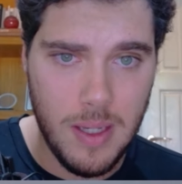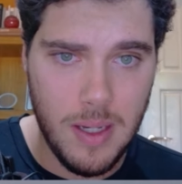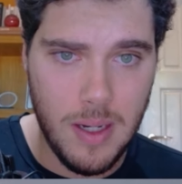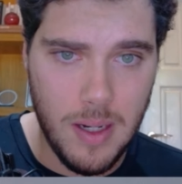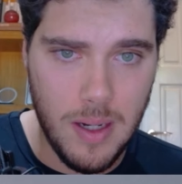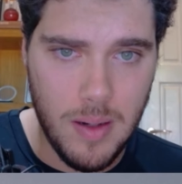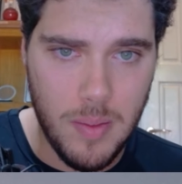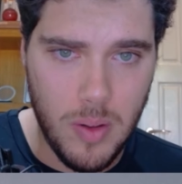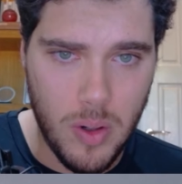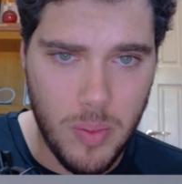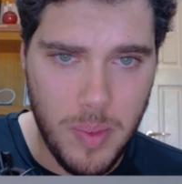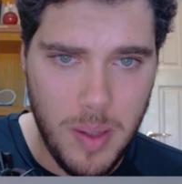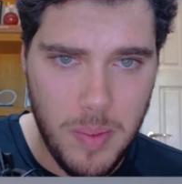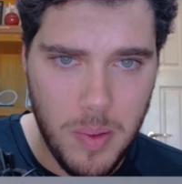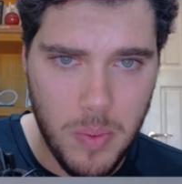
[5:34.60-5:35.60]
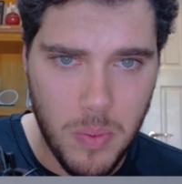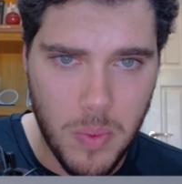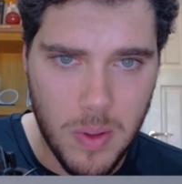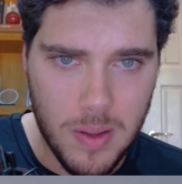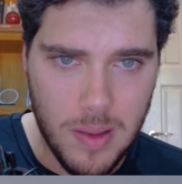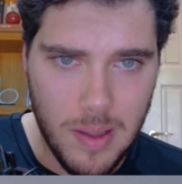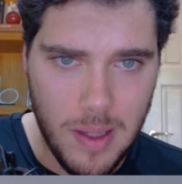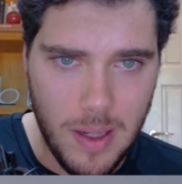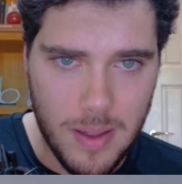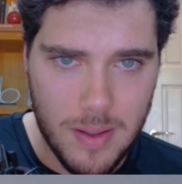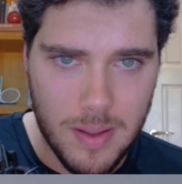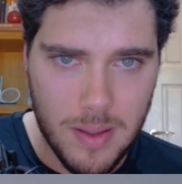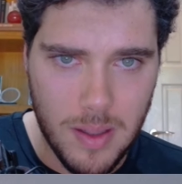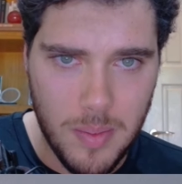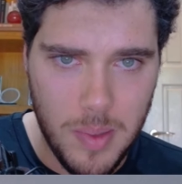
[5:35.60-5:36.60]
Or maybe one
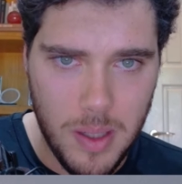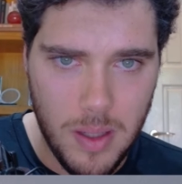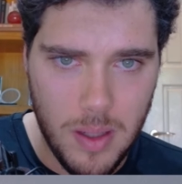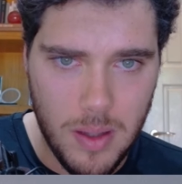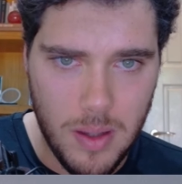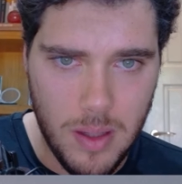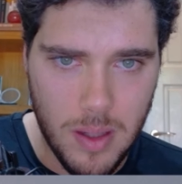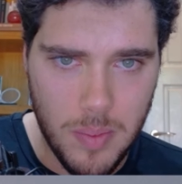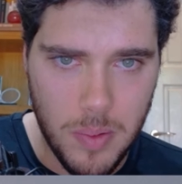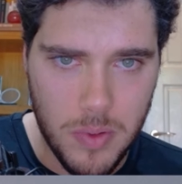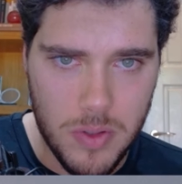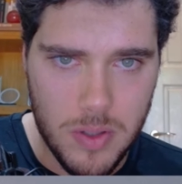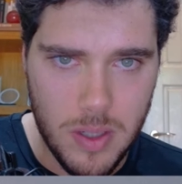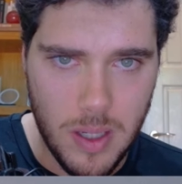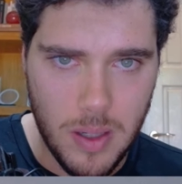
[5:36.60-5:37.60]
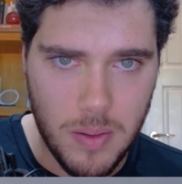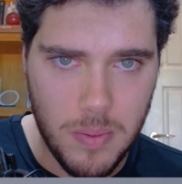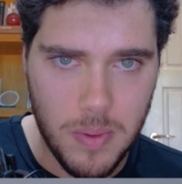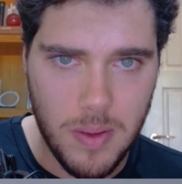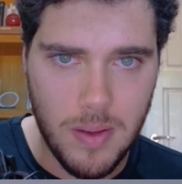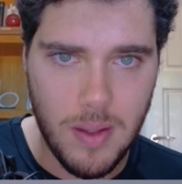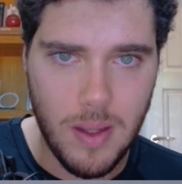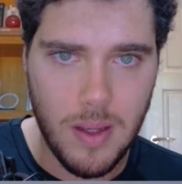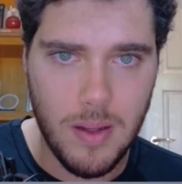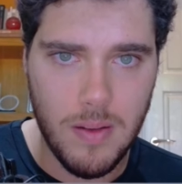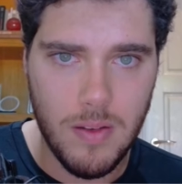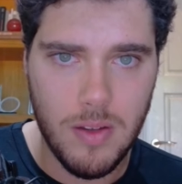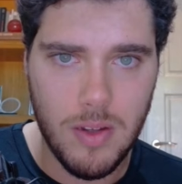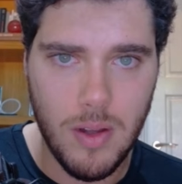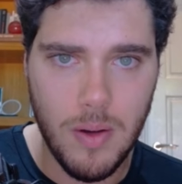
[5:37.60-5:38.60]
less. Let me double check 1 second.
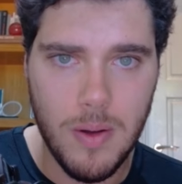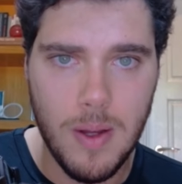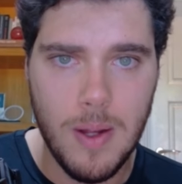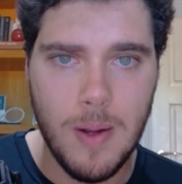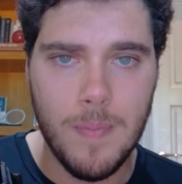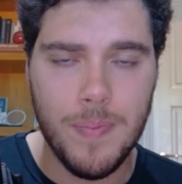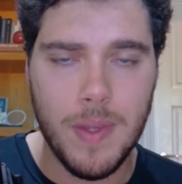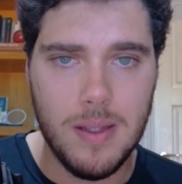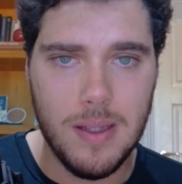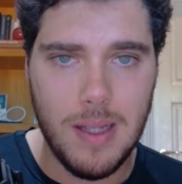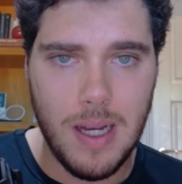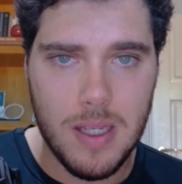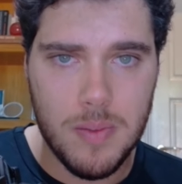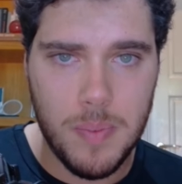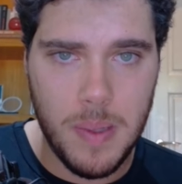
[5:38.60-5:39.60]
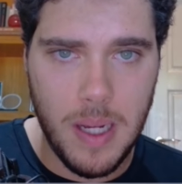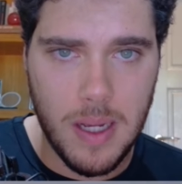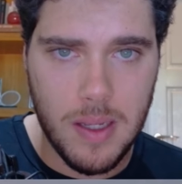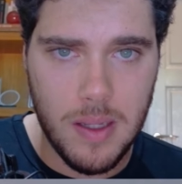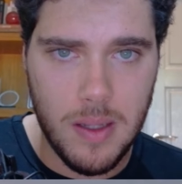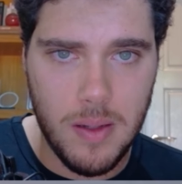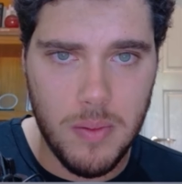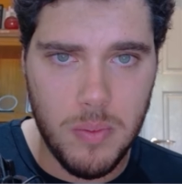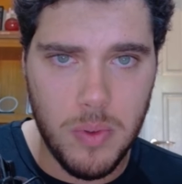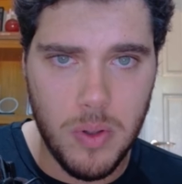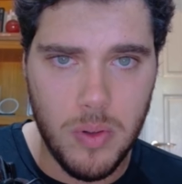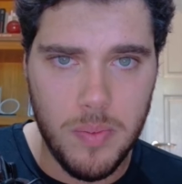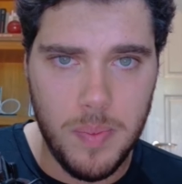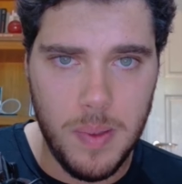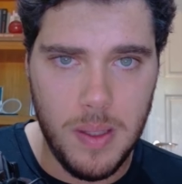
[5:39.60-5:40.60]
So the last bracket
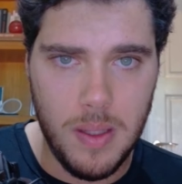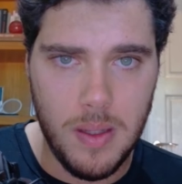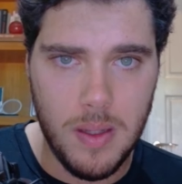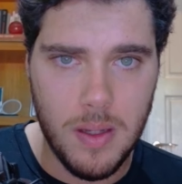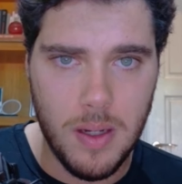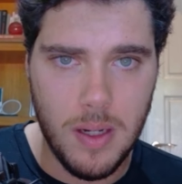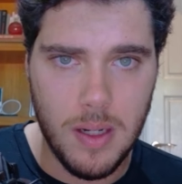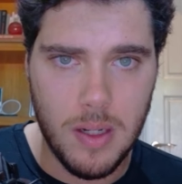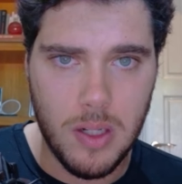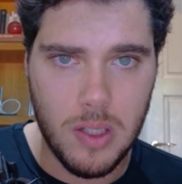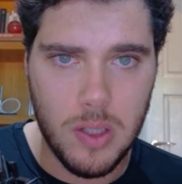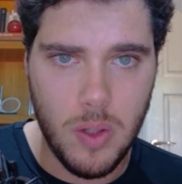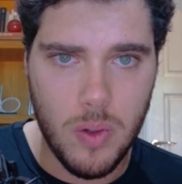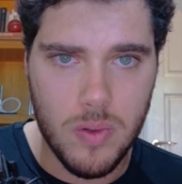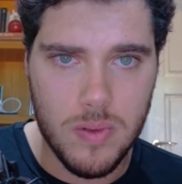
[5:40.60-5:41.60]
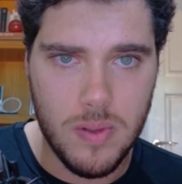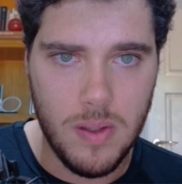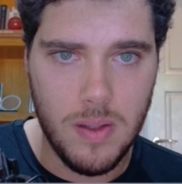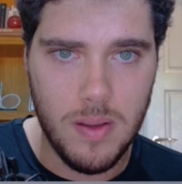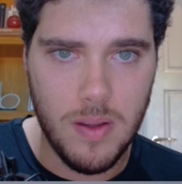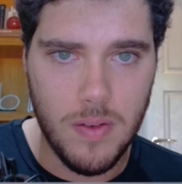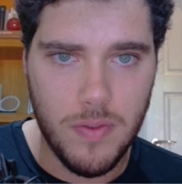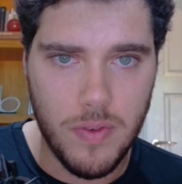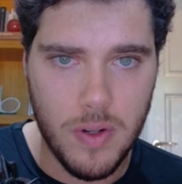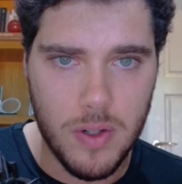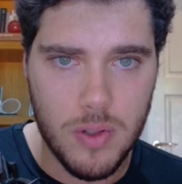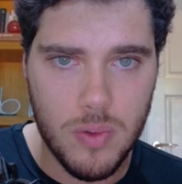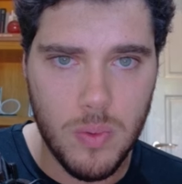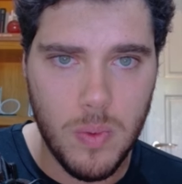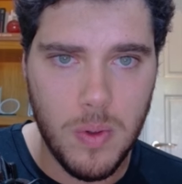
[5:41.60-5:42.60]
will be closing the
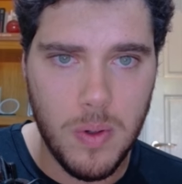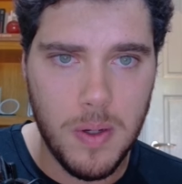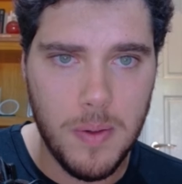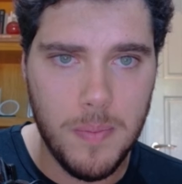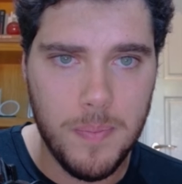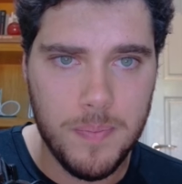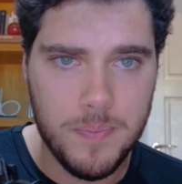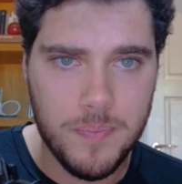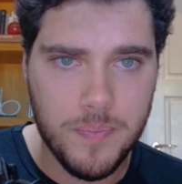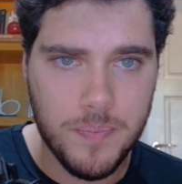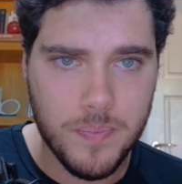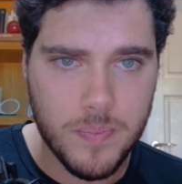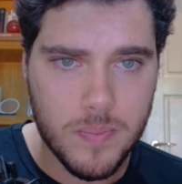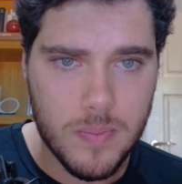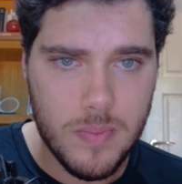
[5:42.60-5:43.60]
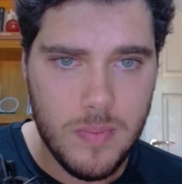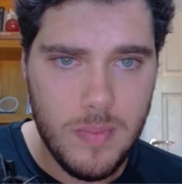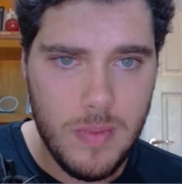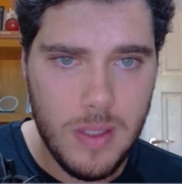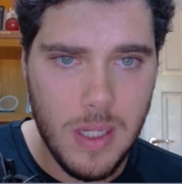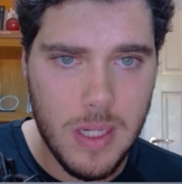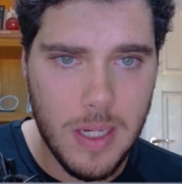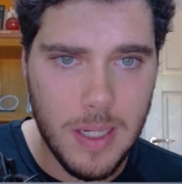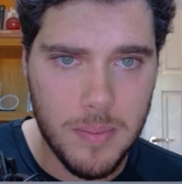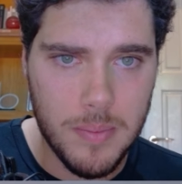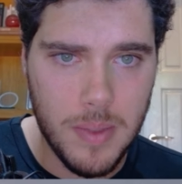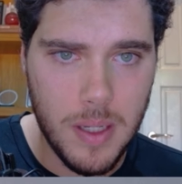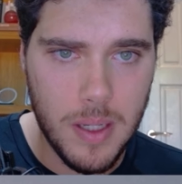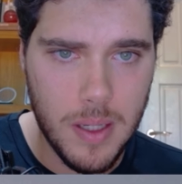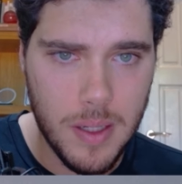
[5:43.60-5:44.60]
first one. And